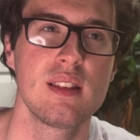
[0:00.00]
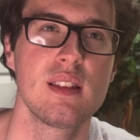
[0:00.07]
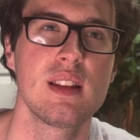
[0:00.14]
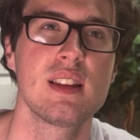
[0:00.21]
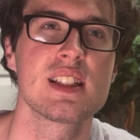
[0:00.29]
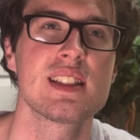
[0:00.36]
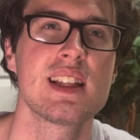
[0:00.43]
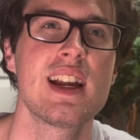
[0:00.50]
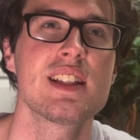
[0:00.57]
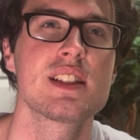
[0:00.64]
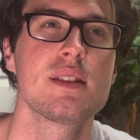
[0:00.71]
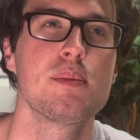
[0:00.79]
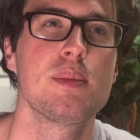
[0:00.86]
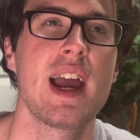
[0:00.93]
as
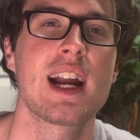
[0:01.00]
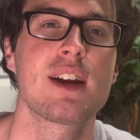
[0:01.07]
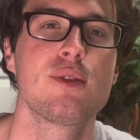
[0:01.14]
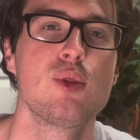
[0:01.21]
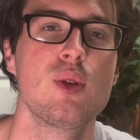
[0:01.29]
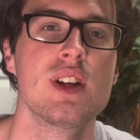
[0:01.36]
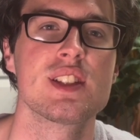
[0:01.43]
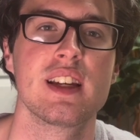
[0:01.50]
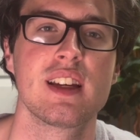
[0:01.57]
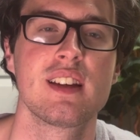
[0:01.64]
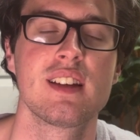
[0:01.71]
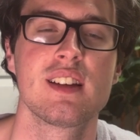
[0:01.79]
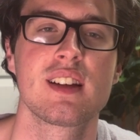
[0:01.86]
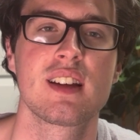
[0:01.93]
impactful as
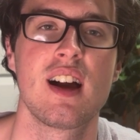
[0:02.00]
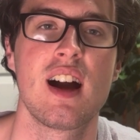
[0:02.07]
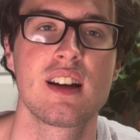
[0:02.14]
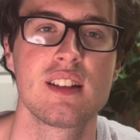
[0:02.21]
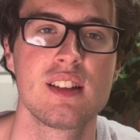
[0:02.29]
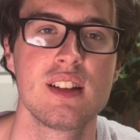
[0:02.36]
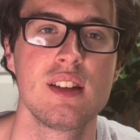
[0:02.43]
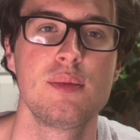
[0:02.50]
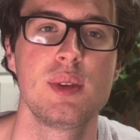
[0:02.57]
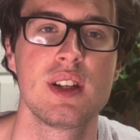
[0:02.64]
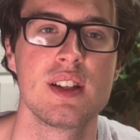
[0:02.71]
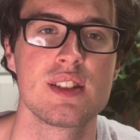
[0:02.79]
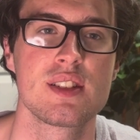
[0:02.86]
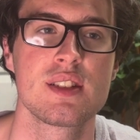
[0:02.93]
like cognitive
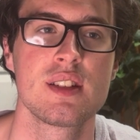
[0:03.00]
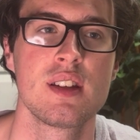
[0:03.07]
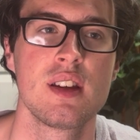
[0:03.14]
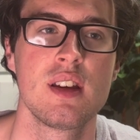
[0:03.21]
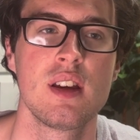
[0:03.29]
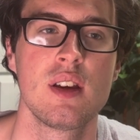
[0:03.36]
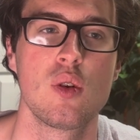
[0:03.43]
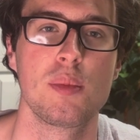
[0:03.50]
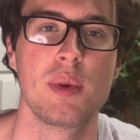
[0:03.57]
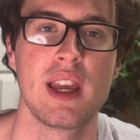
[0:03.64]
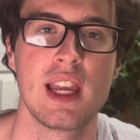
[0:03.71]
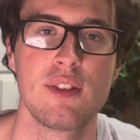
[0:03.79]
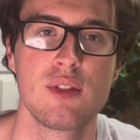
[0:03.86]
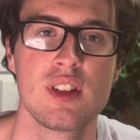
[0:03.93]
or
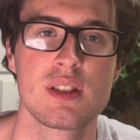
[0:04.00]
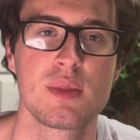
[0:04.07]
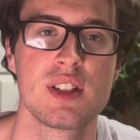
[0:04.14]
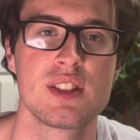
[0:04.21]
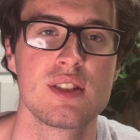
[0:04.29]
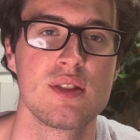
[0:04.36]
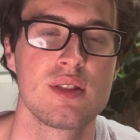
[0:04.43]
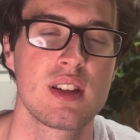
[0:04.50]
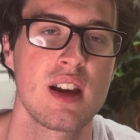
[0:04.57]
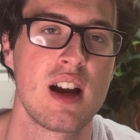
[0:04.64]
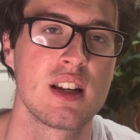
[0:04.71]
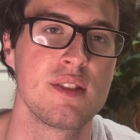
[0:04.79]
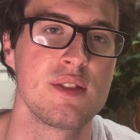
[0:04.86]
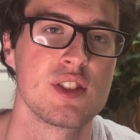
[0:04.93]
behavioralism, because the
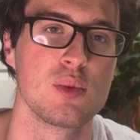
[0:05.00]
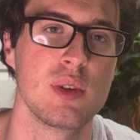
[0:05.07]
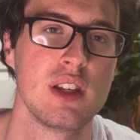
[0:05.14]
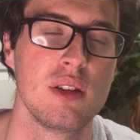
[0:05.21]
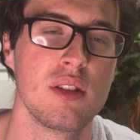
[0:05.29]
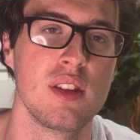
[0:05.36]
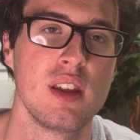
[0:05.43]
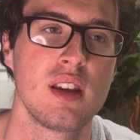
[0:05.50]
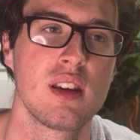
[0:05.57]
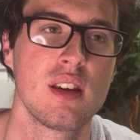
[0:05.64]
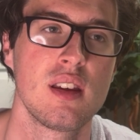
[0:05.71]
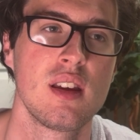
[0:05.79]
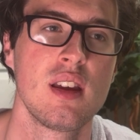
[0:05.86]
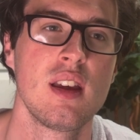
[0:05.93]
cognitive is the way you think,
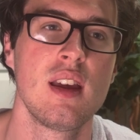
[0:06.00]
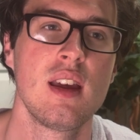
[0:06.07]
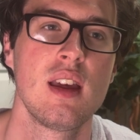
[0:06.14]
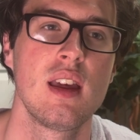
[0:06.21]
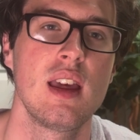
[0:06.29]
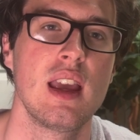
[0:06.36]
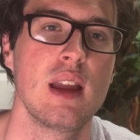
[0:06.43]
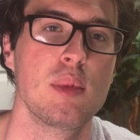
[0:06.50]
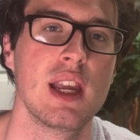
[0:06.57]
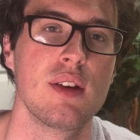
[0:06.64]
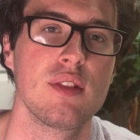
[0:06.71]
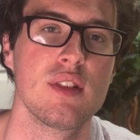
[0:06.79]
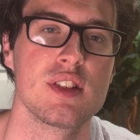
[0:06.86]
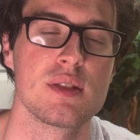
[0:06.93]
and
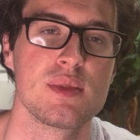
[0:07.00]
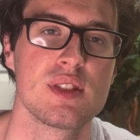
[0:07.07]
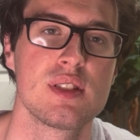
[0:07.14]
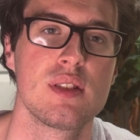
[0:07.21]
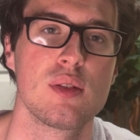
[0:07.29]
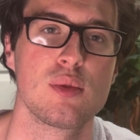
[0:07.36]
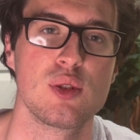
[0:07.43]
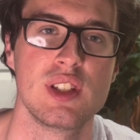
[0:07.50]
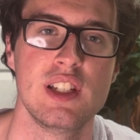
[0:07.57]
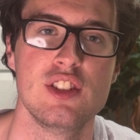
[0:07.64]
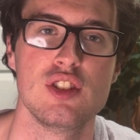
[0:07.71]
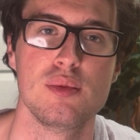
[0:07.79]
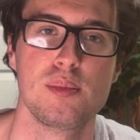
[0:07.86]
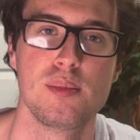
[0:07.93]
behavioralism's the
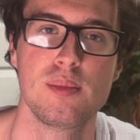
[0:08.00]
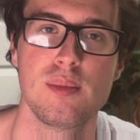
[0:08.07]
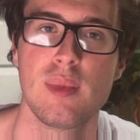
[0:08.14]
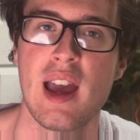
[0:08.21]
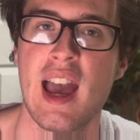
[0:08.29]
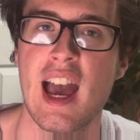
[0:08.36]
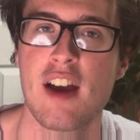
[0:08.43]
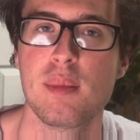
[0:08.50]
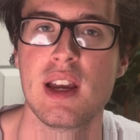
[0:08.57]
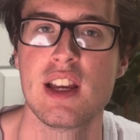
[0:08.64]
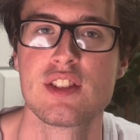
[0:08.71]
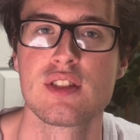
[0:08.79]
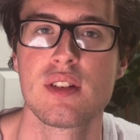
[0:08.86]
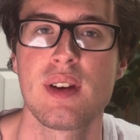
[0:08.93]
routines you have
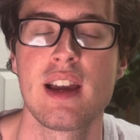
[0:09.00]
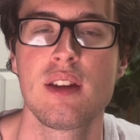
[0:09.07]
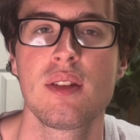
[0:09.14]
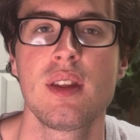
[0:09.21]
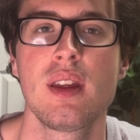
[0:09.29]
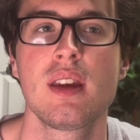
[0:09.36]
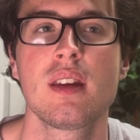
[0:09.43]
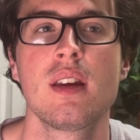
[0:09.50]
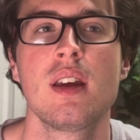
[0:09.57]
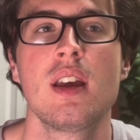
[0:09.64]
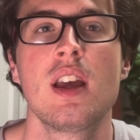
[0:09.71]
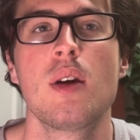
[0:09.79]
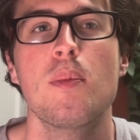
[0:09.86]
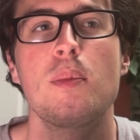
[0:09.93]
based off how you think.
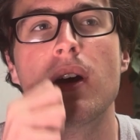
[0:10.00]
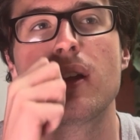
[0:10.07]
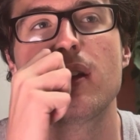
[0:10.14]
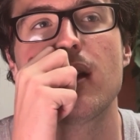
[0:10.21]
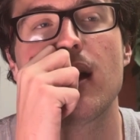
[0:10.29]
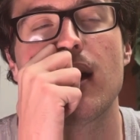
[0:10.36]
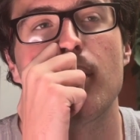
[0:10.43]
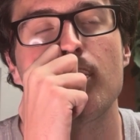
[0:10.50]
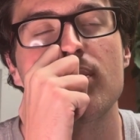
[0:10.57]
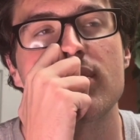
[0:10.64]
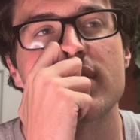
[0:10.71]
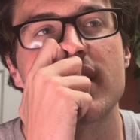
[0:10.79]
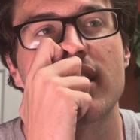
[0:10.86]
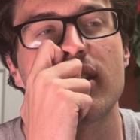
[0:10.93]
But
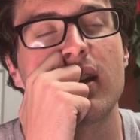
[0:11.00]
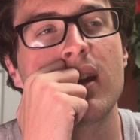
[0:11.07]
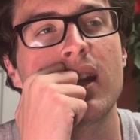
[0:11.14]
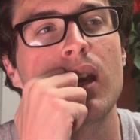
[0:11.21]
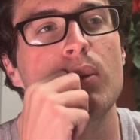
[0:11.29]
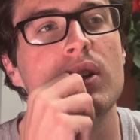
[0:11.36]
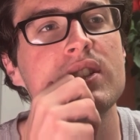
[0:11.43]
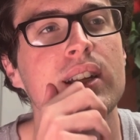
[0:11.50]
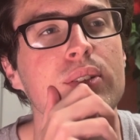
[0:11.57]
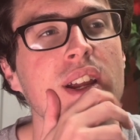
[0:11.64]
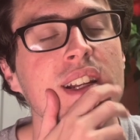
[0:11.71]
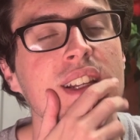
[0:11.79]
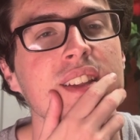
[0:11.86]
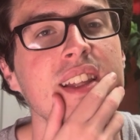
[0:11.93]
psychodynamics, I
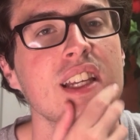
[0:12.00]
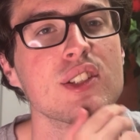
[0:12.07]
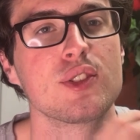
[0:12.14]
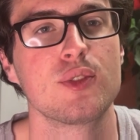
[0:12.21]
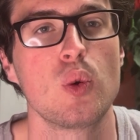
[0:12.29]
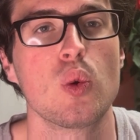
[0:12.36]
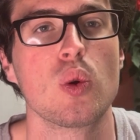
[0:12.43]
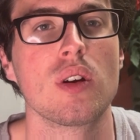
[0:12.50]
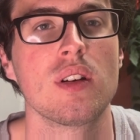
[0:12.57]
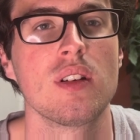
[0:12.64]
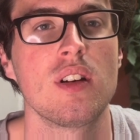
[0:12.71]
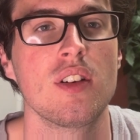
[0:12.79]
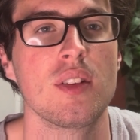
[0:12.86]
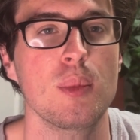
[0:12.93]
ranked it as 4
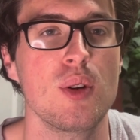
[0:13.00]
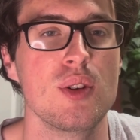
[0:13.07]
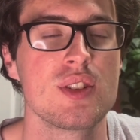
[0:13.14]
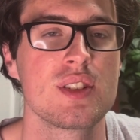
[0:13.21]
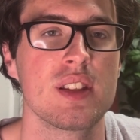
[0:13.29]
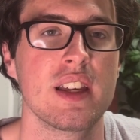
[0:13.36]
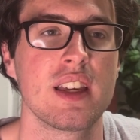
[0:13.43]
on the most